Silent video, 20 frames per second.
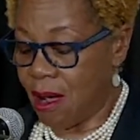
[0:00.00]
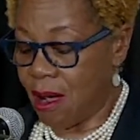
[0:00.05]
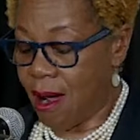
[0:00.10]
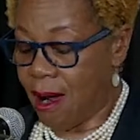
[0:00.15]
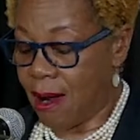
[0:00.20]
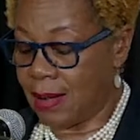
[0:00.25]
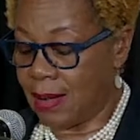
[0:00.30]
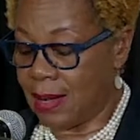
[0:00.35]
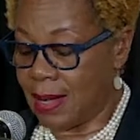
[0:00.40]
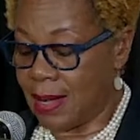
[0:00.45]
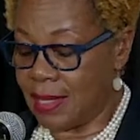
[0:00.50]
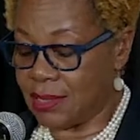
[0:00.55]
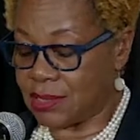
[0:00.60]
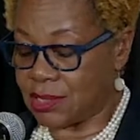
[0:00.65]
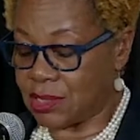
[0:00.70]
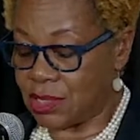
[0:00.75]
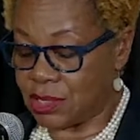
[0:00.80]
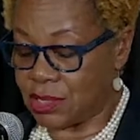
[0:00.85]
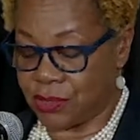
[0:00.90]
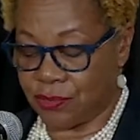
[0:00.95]
are
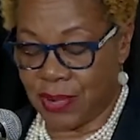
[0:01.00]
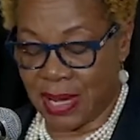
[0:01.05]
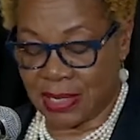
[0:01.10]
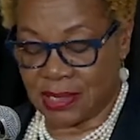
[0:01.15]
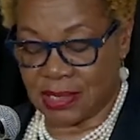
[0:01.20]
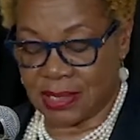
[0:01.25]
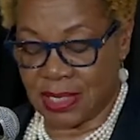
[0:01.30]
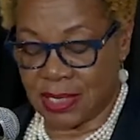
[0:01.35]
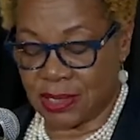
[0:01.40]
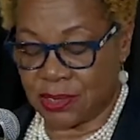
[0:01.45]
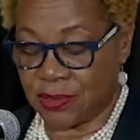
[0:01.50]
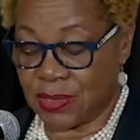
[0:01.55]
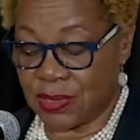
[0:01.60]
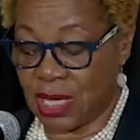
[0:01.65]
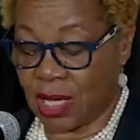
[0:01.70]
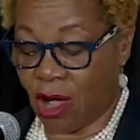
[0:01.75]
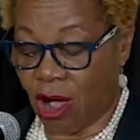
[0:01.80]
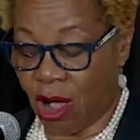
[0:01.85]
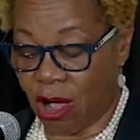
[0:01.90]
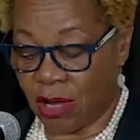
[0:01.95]
linked directly to the
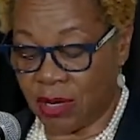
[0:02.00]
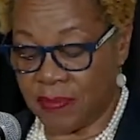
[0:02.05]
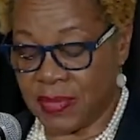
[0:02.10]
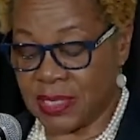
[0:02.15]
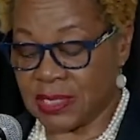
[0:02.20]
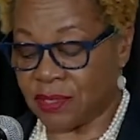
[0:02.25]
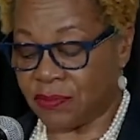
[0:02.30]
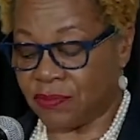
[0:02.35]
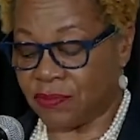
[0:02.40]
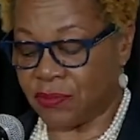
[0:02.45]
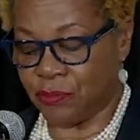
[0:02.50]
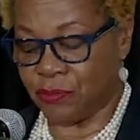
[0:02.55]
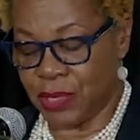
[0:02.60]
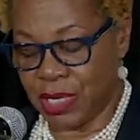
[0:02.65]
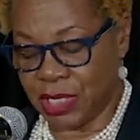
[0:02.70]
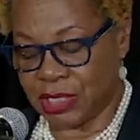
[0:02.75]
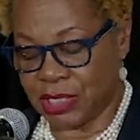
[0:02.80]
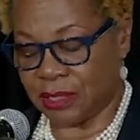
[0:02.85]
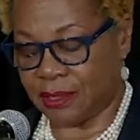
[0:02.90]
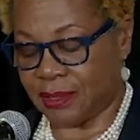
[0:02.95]
economies of the
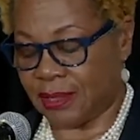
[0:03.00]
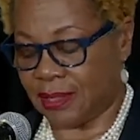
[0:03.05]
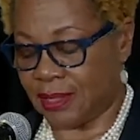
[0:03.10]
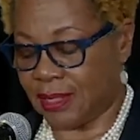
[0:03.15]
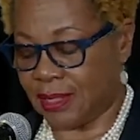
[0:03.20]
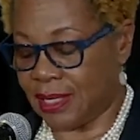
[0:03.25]
region.